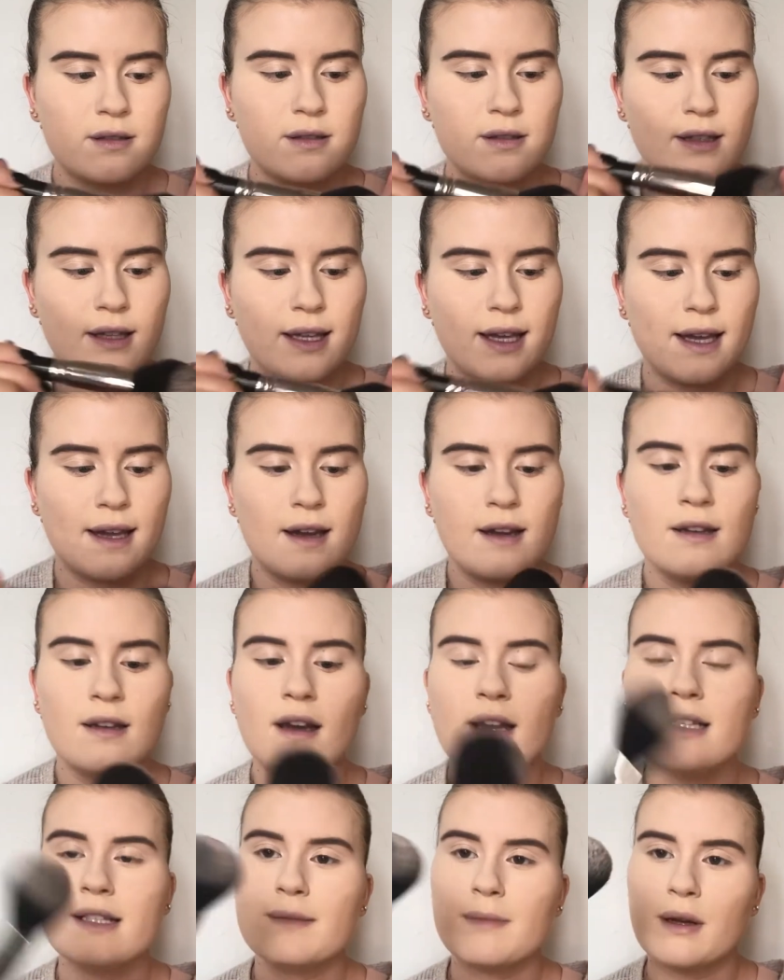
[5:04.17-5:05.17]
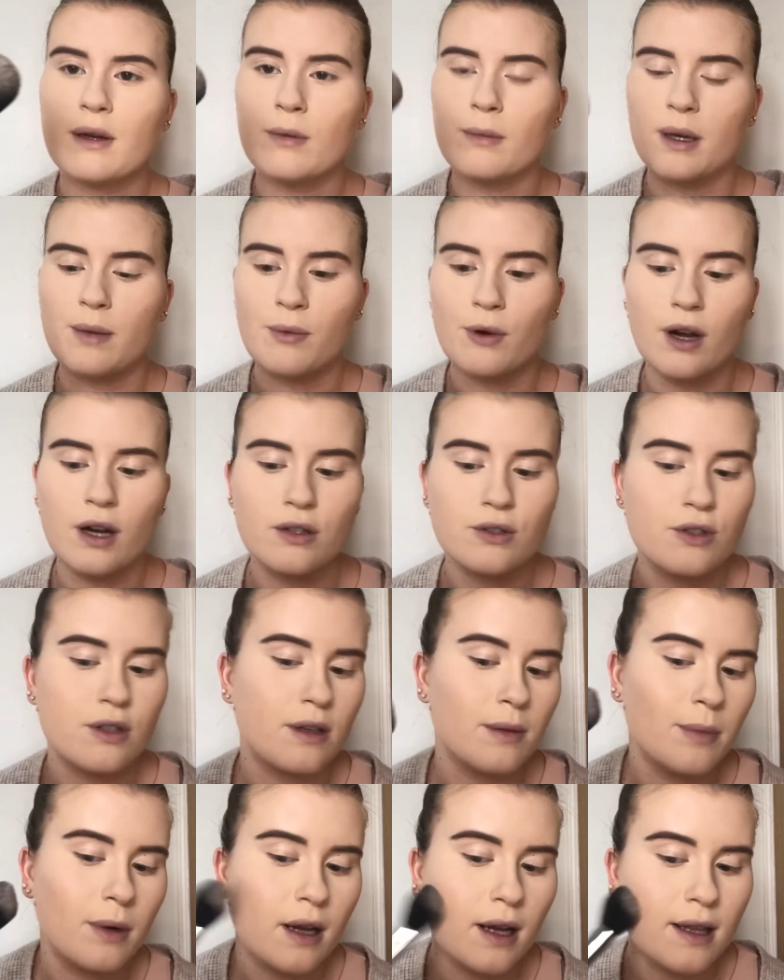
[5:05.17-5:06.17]
get a nice amount on my brush and
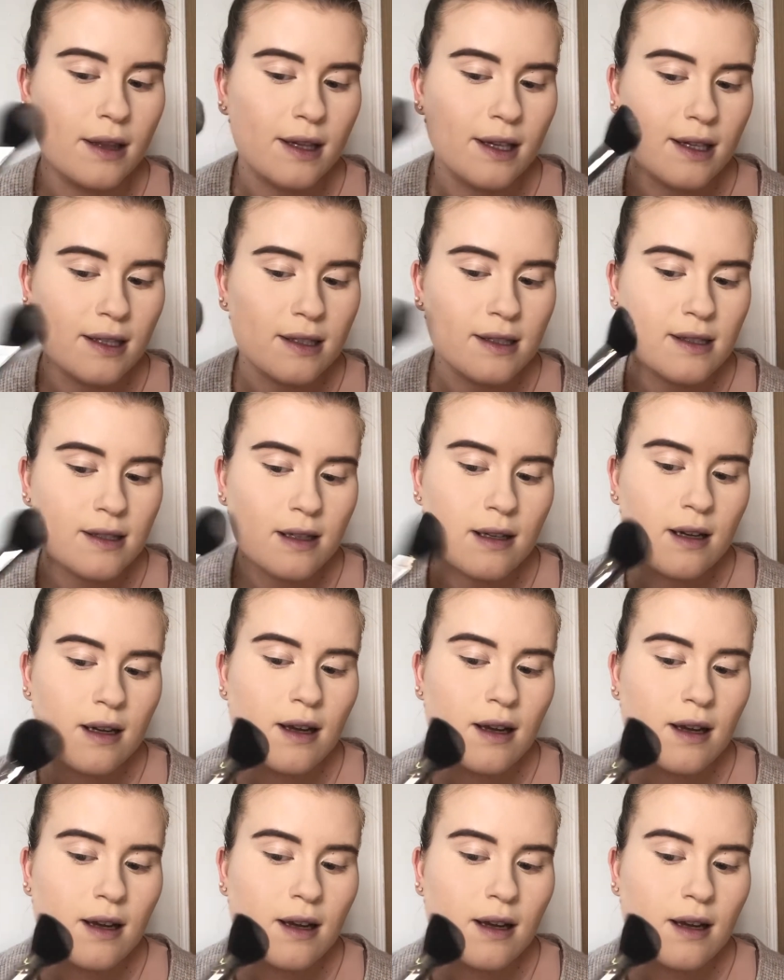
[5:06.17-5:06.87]
apply this